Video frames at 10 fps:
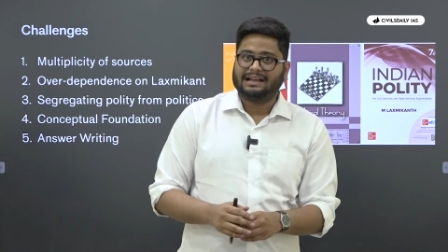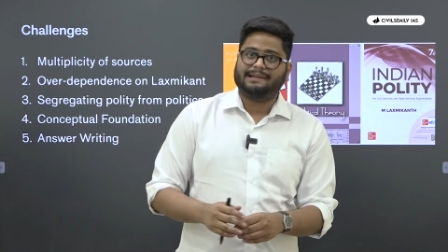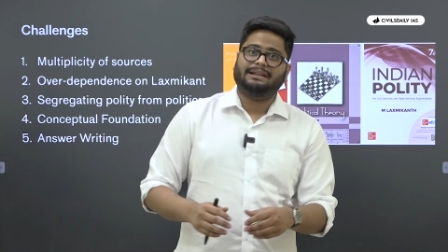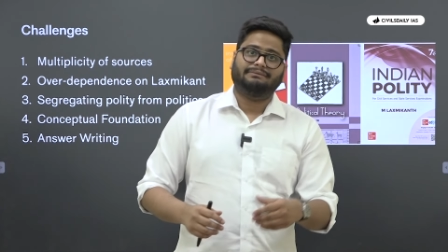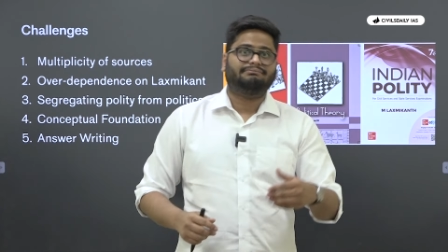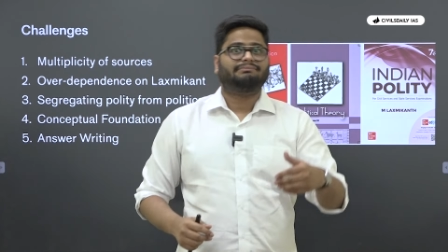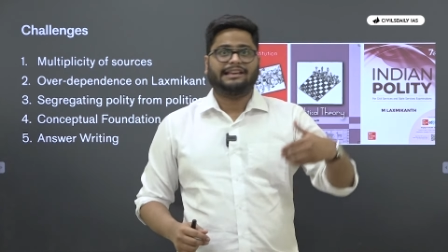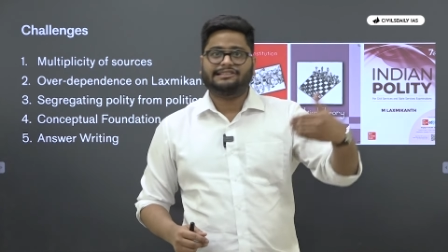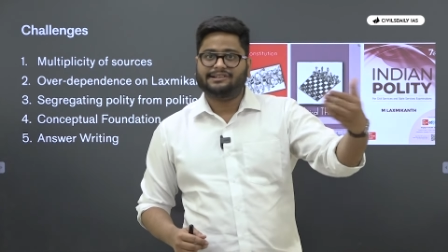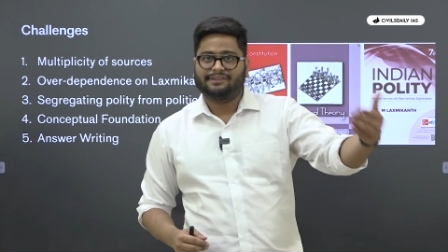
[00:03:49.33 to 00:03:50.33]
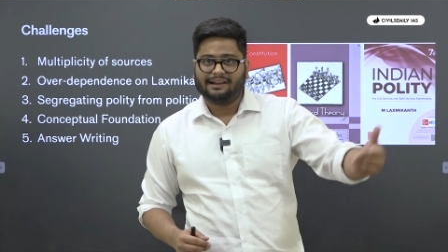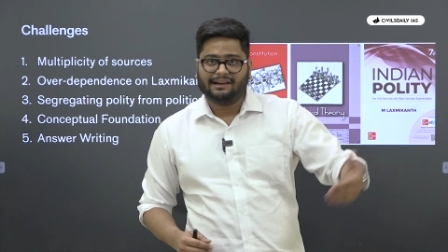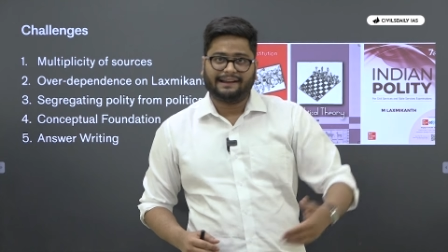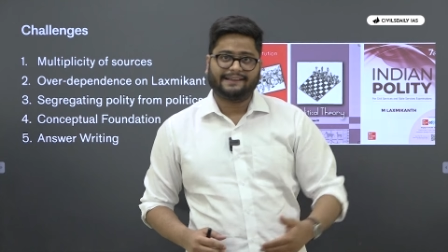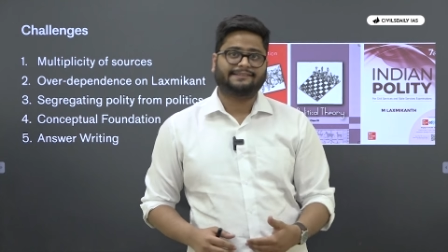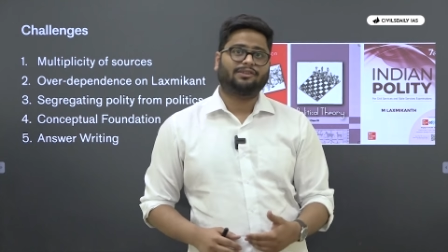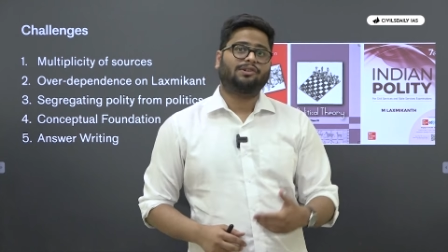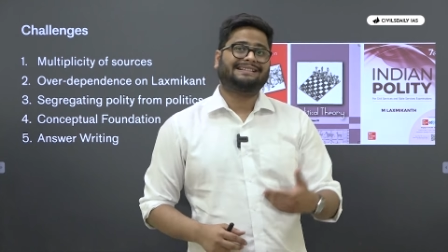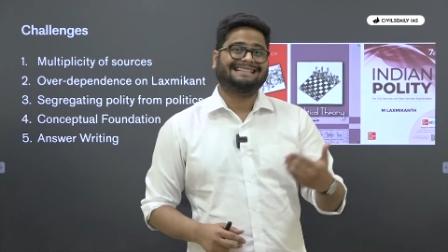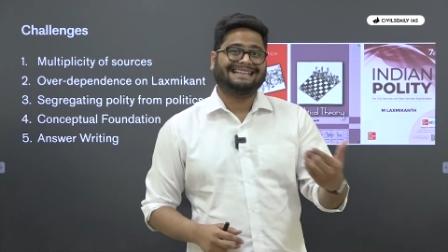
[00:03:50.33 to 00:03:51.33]
I mean Kejriwal arrest
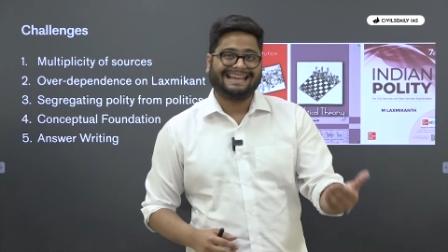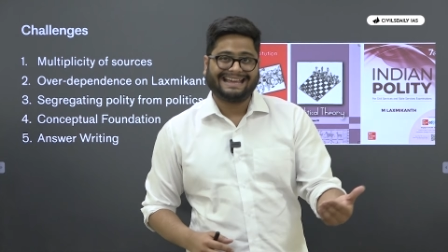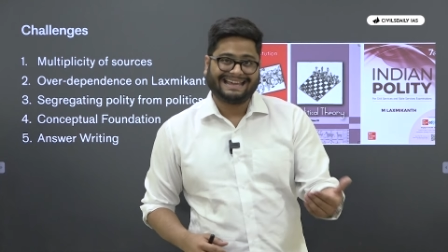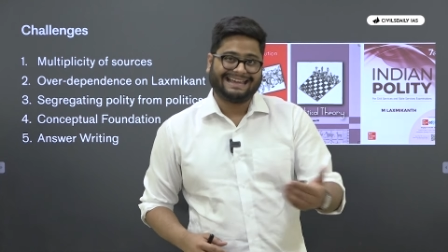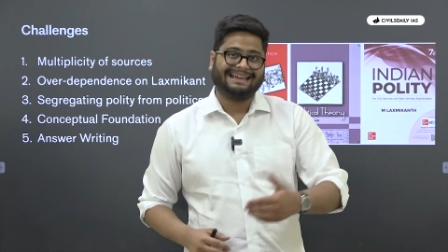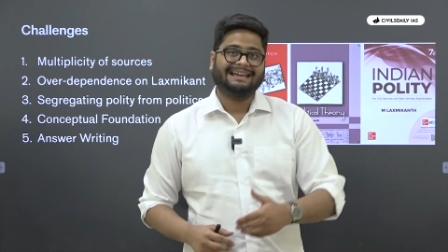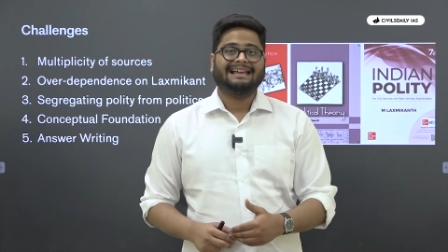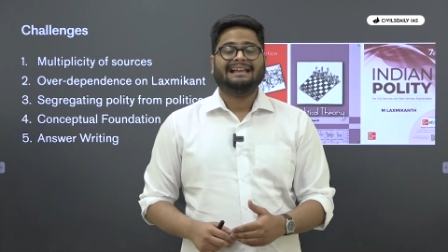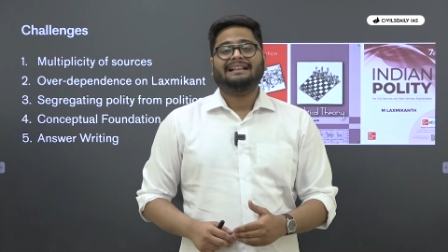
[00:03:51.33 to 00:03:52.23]
or C A A,